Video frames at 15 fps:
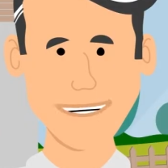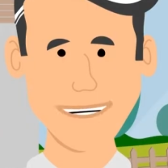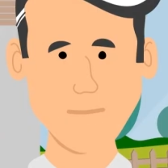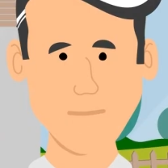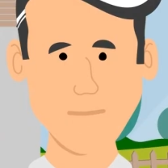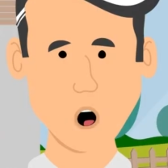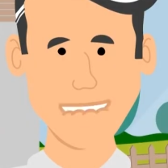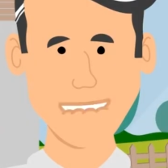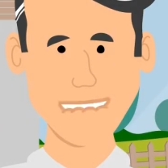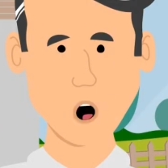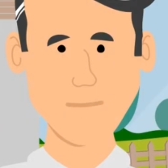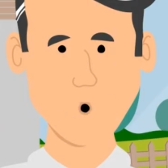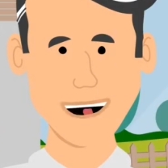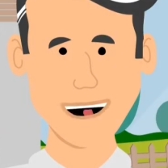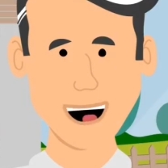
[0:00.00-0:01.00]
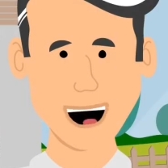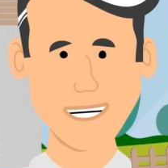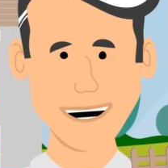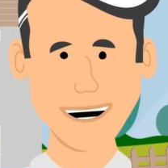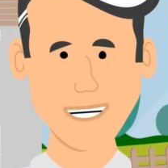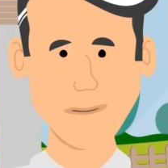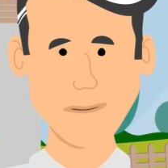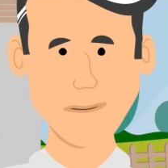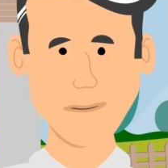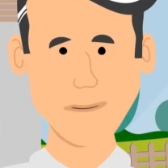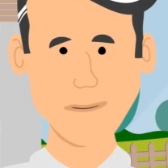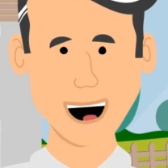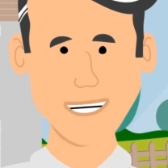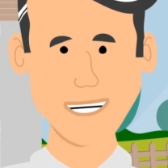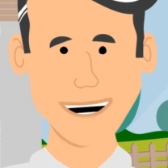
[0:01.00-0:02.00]
for some good thunder and lightning,
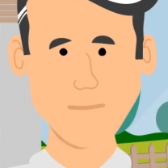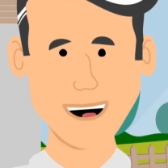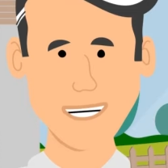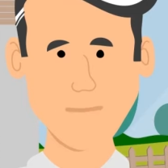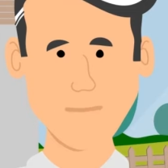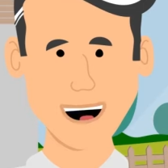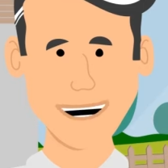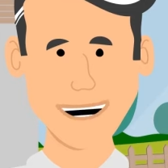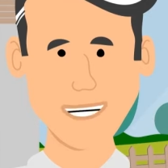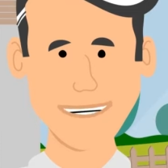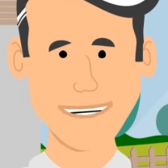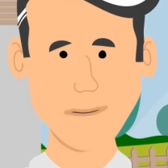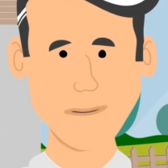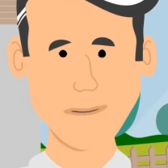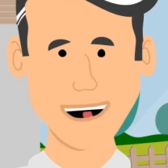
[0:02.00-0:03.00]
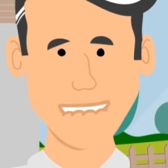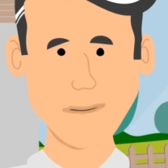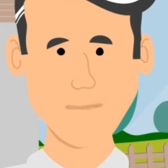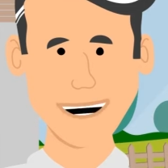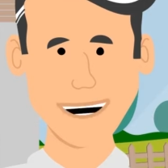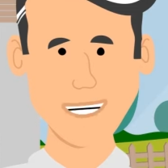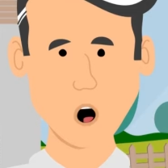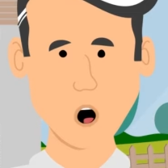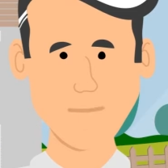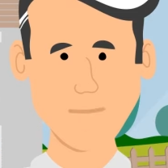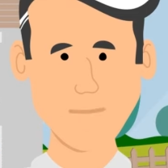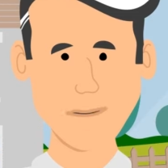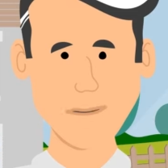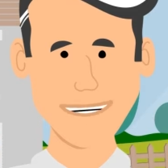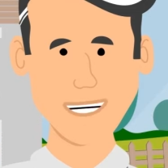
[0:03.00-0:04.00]
and a group of parents have hurried
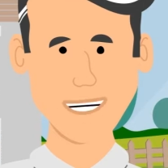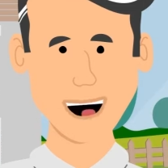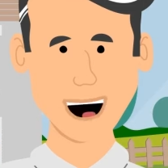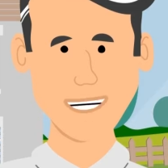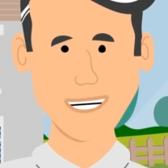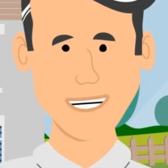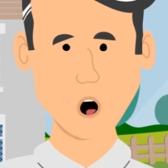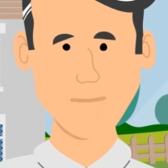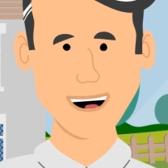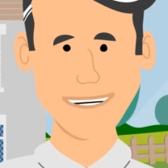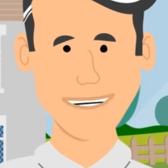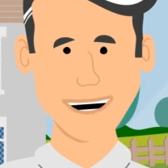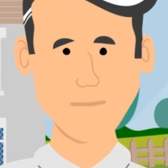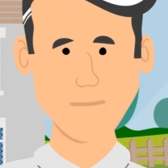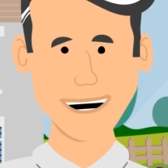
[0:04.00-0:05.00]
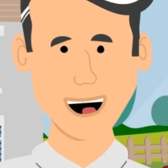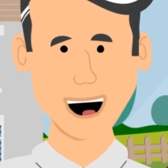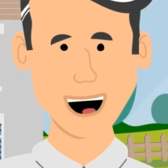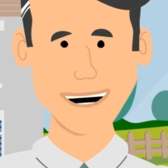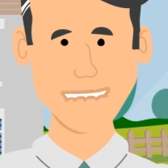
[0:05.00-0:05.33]
home to try and get the washing dry